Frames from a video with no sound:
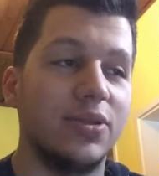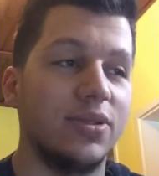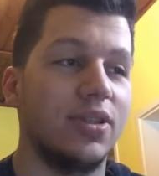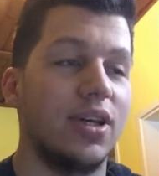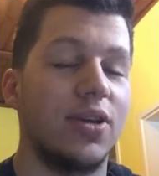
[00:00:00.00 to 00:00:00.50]
I
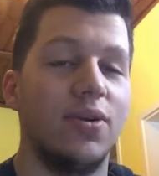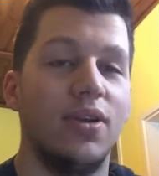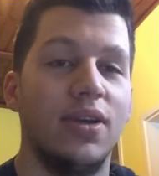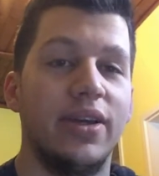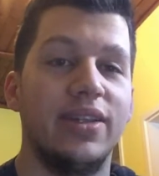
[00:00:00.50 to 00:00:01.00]
was like,
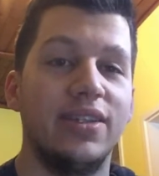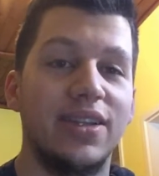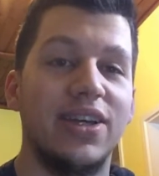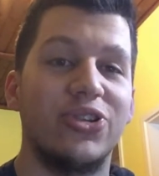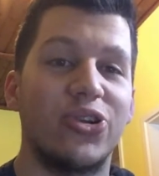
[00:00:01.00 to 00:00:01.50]
this
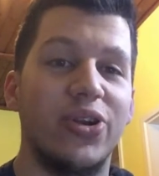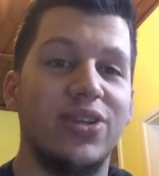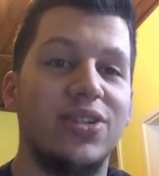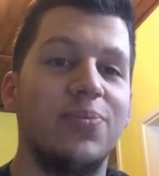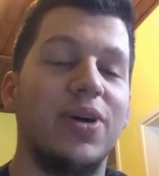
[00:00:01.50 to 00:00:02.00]
guy is
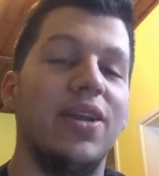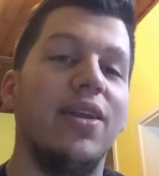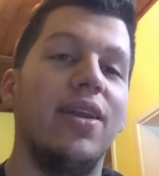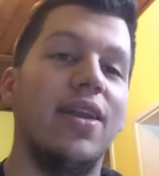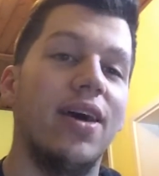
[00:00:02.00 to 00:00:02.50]
crazy. But
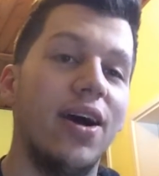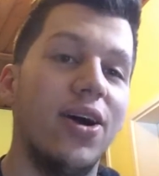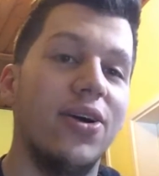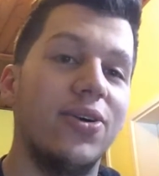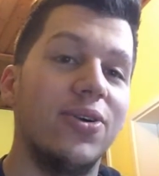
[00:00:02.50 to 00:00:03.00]

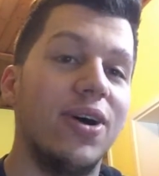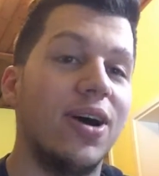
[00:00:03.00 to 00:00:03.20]
now